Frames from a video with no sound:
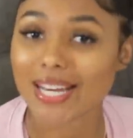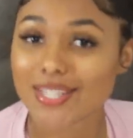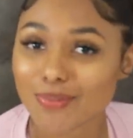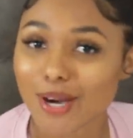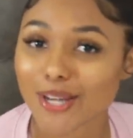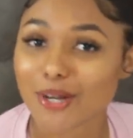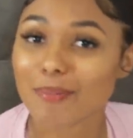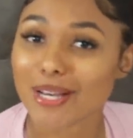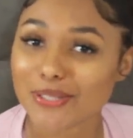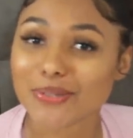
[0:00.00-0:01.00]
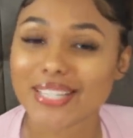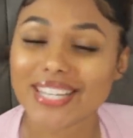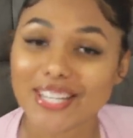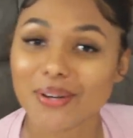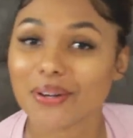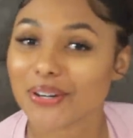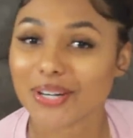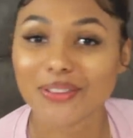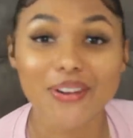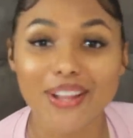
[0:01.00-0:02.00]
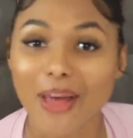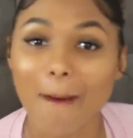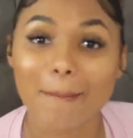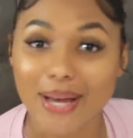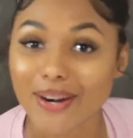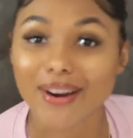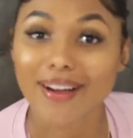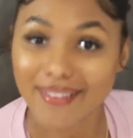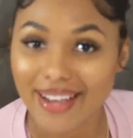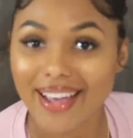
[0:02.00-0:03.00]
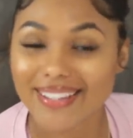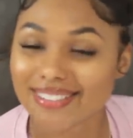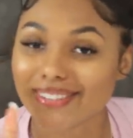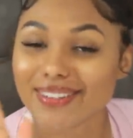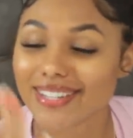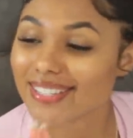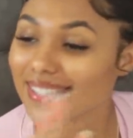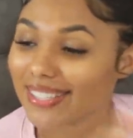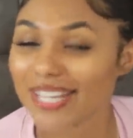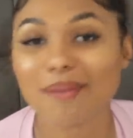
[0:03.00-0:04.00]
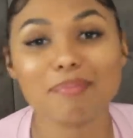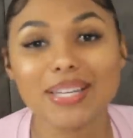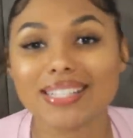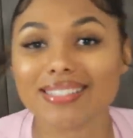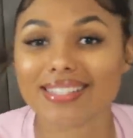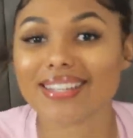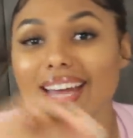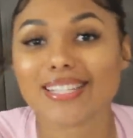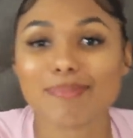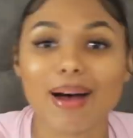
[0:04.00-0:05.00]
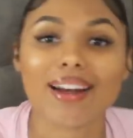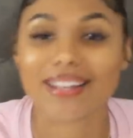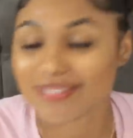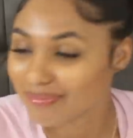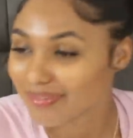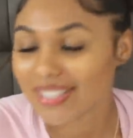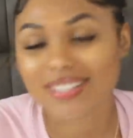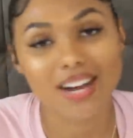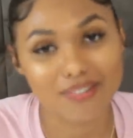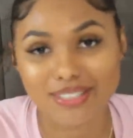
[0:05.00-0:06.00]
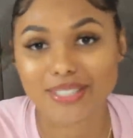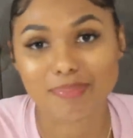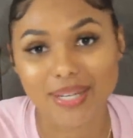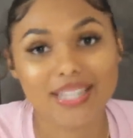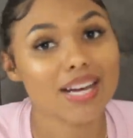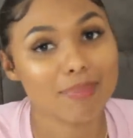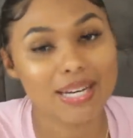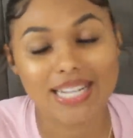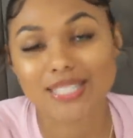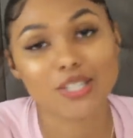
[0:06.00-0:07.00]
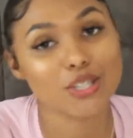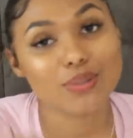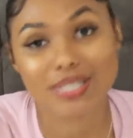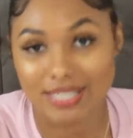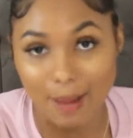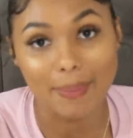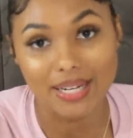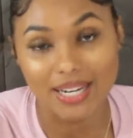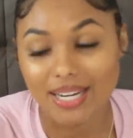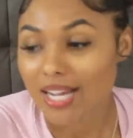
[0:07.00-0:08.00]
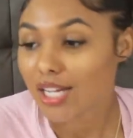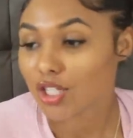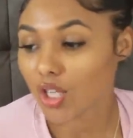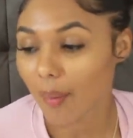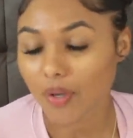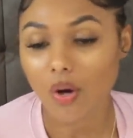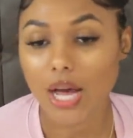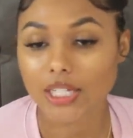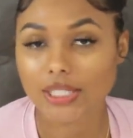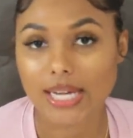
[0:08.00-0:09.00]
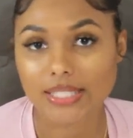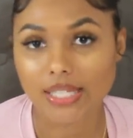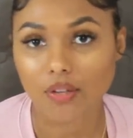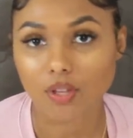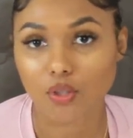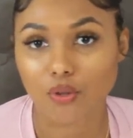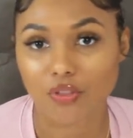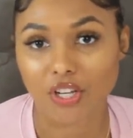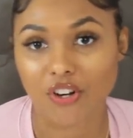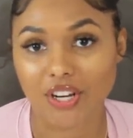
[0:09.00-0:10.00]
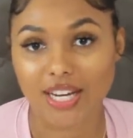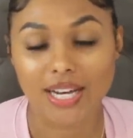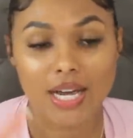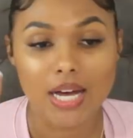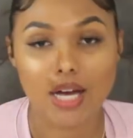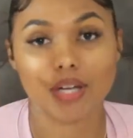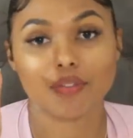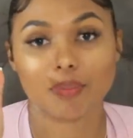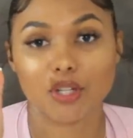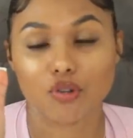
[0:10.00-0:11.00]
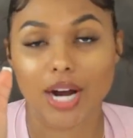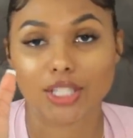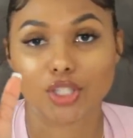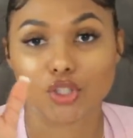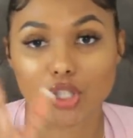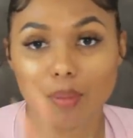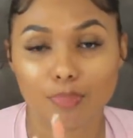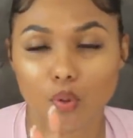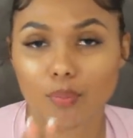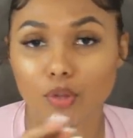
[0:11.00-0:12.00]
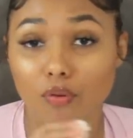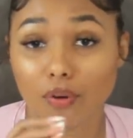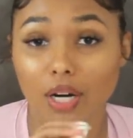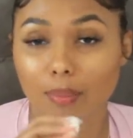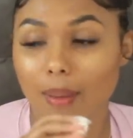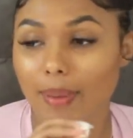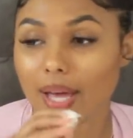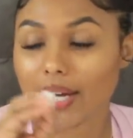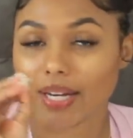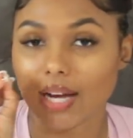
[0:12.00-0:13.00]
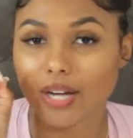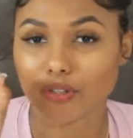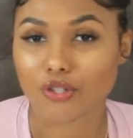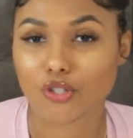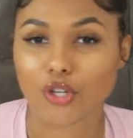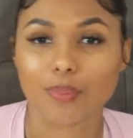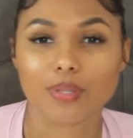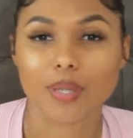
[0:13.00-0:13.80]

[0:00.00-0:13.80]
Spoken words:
guess what? Your muscles can heal and you're gonna look a lot better, okay? So good sleep means a nice body. Not really, but I mean, it's a huge step in it. So I'm gonna go ahead and test out the little theory of me trying to jump or move around on my bed and not disturb